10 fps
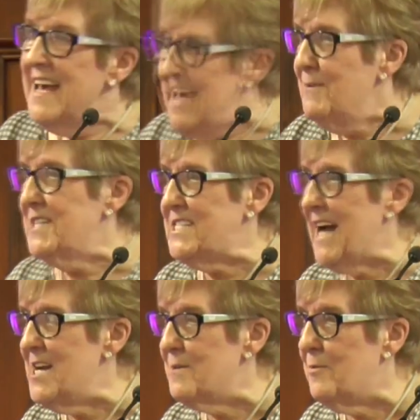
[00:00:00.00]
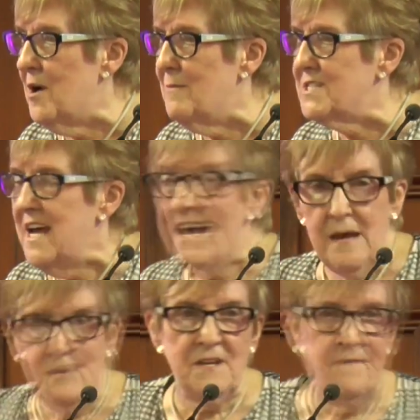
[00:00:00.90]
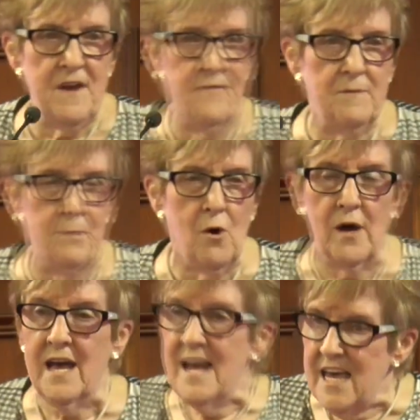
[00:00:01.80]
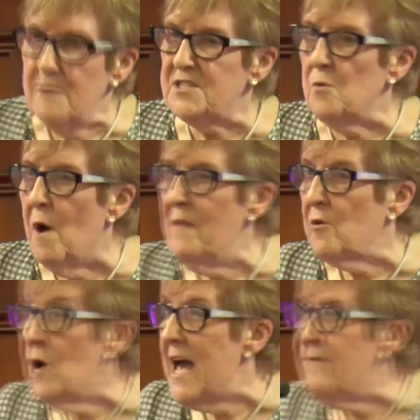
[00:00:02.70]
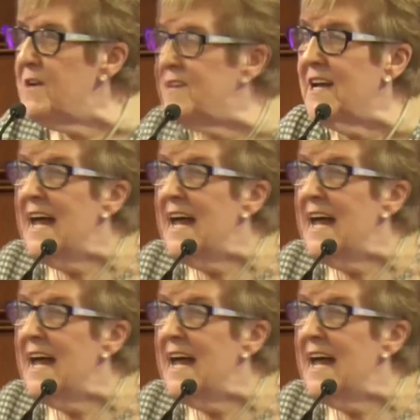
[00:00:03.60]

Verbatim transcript: He was the child of promise. He was the favourite boy. He was the one that got everything